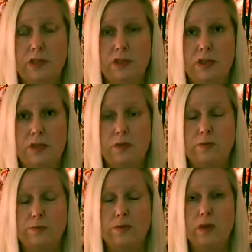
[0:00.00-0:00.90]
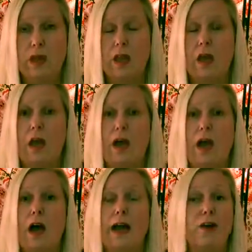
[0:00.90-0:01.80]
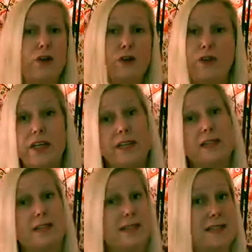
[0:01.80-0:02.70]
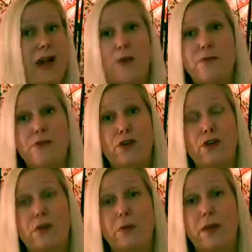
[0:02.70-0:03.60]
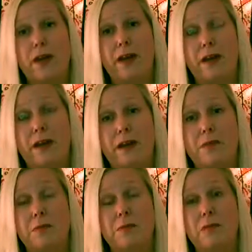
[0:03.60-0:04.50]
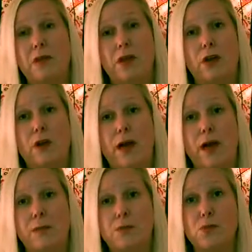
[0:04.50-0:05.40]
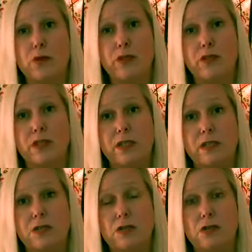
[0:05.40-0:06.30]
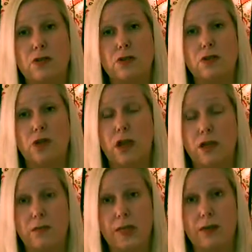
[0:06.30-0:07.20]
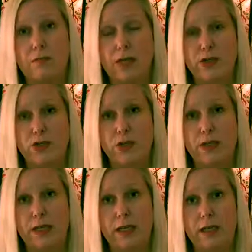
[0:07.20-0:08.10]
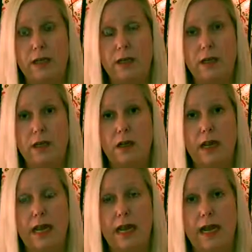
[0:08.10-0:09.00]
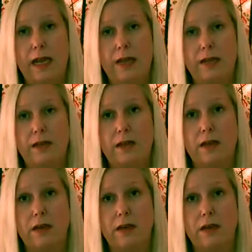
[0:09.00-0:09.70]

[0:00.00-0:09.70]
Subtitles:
So I don't know if any of this is helpful, but you know, I'm going to document my journey and